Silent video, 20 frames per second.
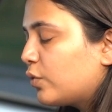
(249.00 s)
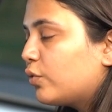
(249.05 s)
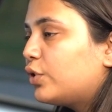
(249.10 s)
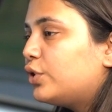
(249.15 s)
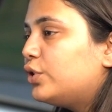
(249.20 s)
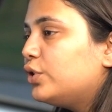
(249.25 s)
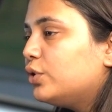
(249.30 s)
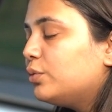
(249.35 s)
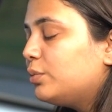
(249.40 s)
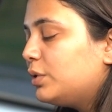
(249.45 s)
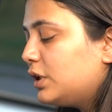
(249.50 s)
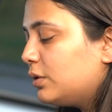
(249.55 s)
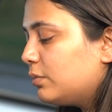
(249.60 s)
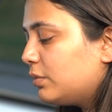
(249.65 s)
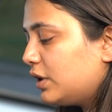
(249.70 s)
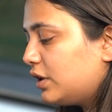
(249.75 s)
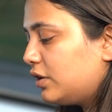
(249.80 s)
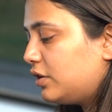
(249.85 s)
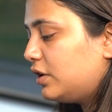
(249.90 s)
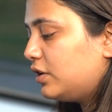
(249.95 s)
What do you mean
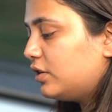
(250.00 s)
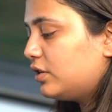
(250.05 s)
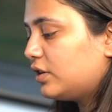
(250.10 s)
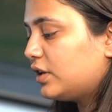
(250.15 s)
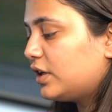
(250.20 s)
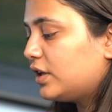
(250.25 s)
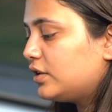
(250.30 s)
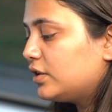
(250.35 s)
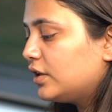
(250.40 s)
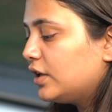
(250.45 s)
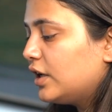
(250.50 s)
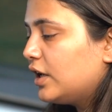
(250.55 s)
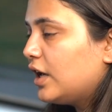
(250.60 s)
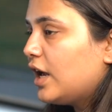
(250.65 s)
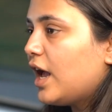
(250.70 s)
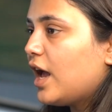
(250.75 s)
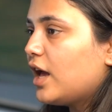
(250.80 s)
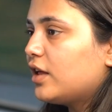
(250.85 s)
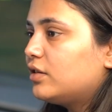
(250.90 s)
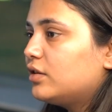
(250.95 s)
by reset?
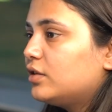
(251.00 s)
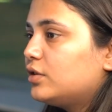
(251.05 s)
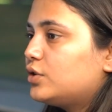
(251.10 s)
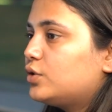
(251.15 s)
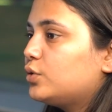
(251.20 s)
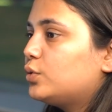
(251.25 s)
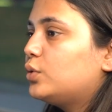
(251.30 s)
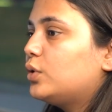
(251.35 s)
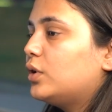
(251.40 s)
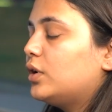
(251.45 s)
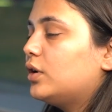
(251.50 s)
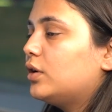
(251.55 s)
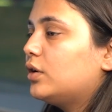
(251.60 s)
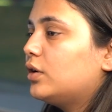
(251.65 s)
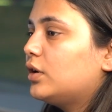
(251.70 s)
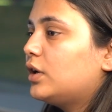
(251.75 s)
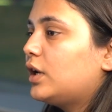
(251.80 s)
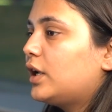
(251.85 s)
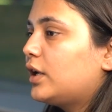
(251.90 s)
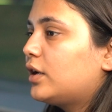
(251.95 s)
As in to
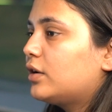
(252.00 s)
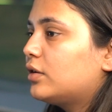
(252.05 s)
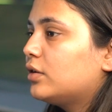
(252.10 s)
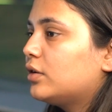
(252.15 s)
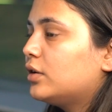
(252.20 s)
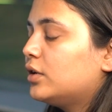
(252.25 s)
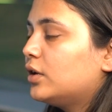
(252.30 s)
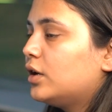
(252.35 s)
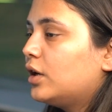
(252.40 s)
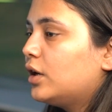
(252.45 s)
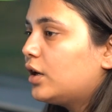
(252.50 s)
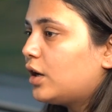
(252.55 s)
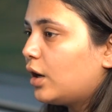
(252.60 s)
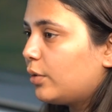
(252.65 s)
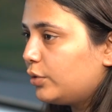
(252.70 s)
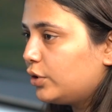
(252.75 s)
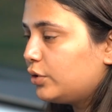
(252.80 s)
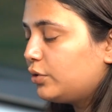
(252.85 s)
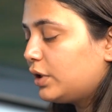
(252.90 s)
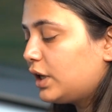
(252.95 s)
uh, like
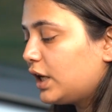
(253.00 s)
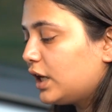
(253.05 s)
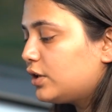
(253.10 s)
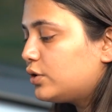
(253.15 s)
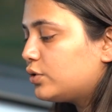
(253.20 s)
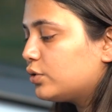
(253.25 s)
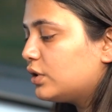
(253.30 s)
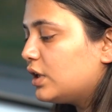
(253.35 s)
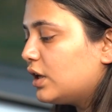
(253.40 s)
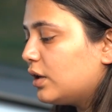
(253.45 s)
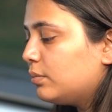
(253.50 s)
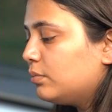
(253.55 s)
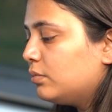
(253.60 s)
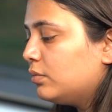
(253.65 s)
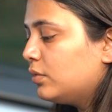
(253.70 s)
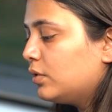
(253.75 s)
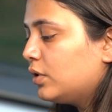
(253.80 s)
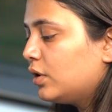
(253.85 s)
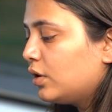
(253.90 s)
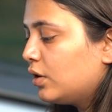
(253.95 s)
communicate to them?